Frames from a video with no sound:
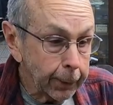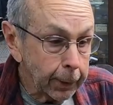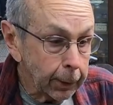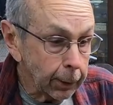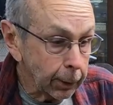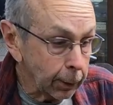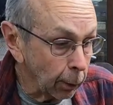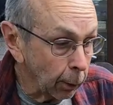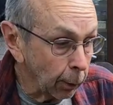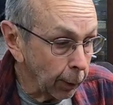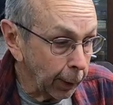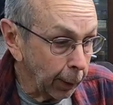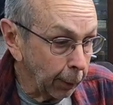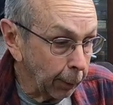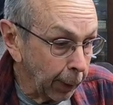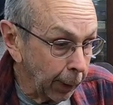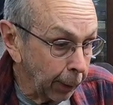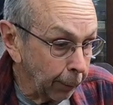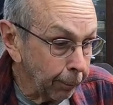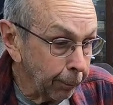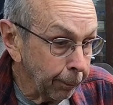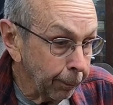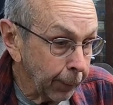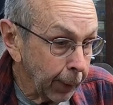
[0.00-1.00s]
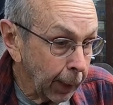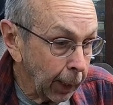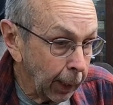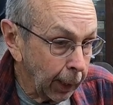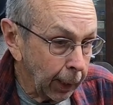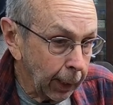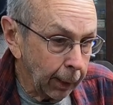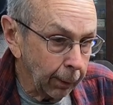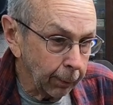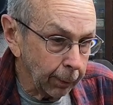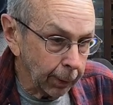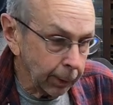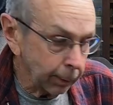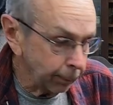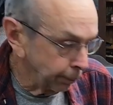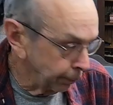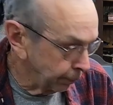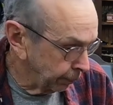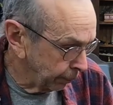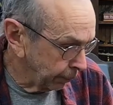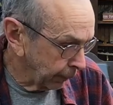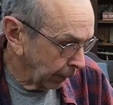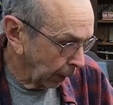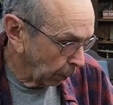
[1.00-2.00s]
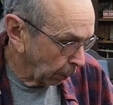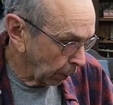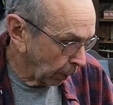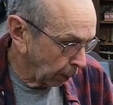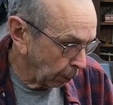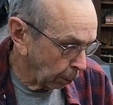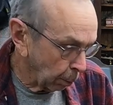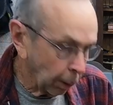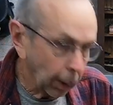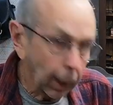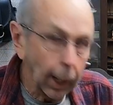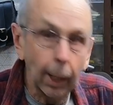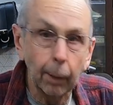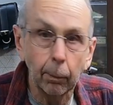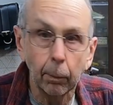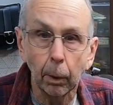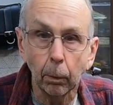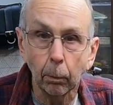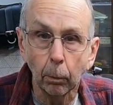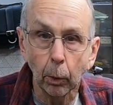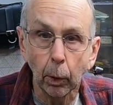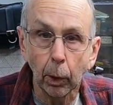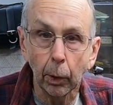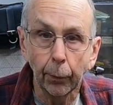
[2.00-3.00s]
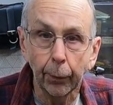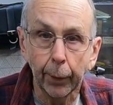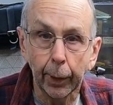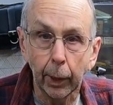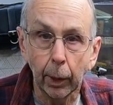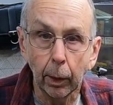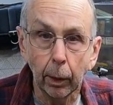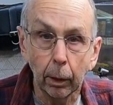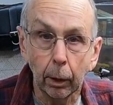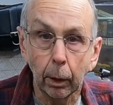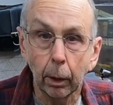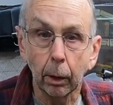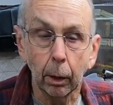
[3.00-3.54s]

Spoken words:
So anyway, I have a real problem with these